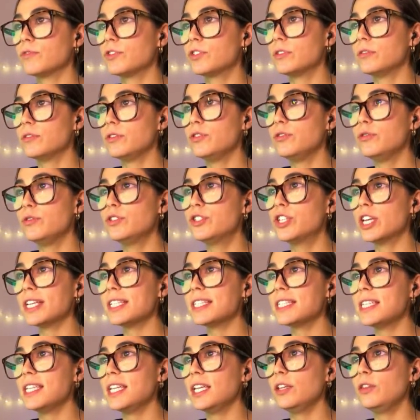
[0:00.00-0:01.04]
you
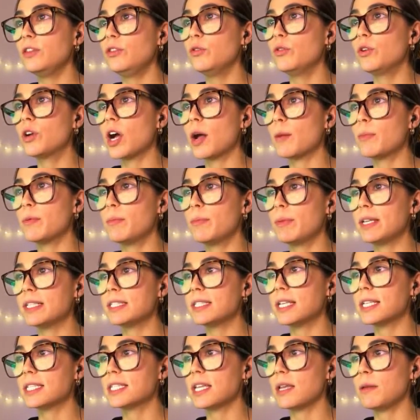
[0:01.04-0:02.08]
just need to copy paste
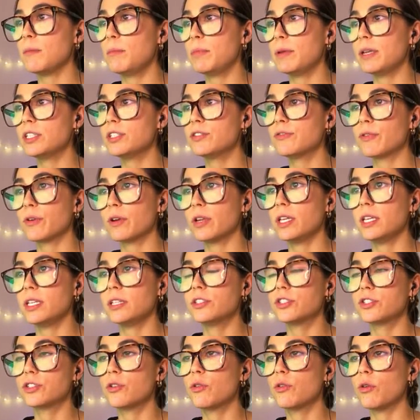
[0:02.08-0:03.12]
the same page for
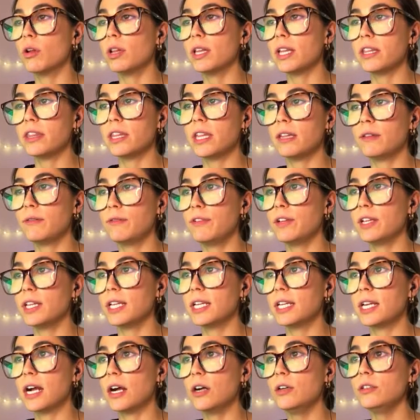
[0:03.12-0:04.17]
each goal and then fill
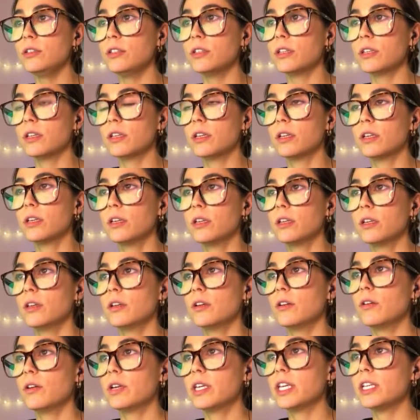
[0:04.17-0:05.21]
it out.
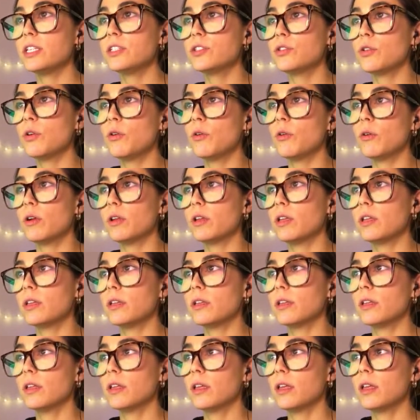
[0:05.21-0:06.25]
Okay, so
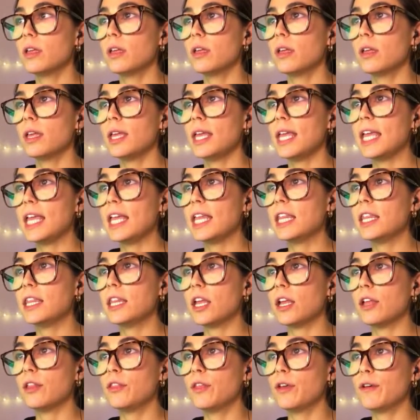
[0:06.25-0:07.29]
in
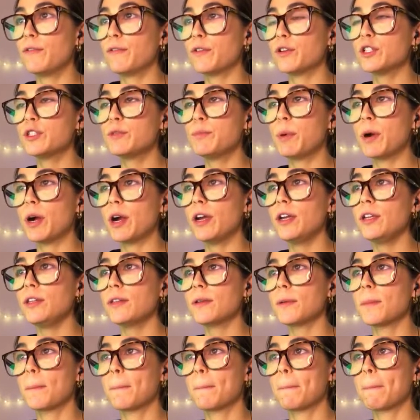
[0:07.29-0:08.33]
the first part,
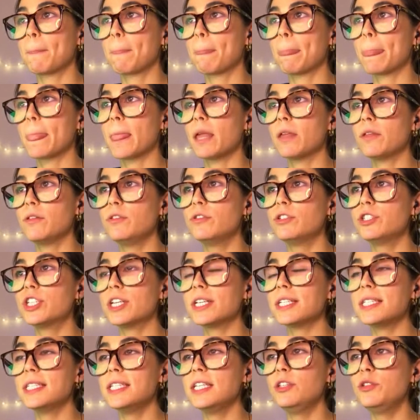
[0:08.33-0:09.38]
you
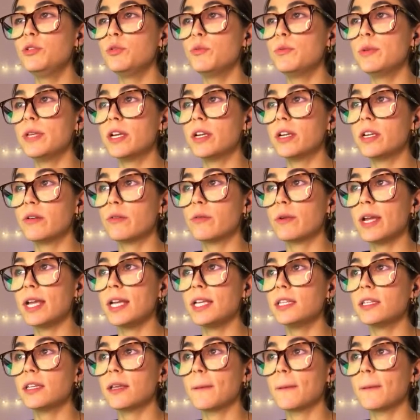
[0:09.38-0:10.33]
just need to reiterate